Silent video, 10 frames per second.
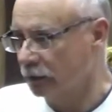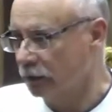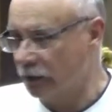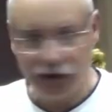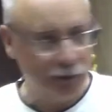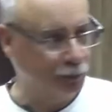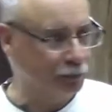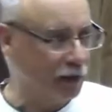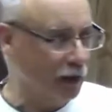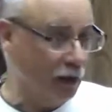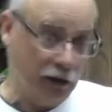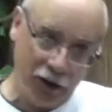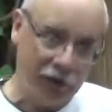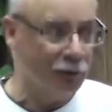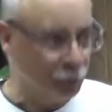Because
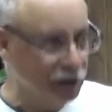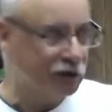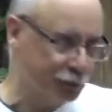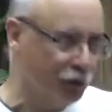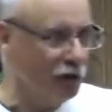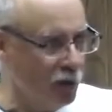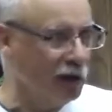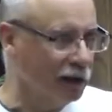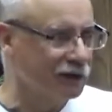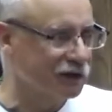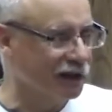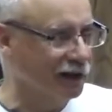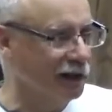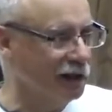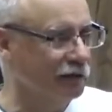you preach pretty well on Sunday,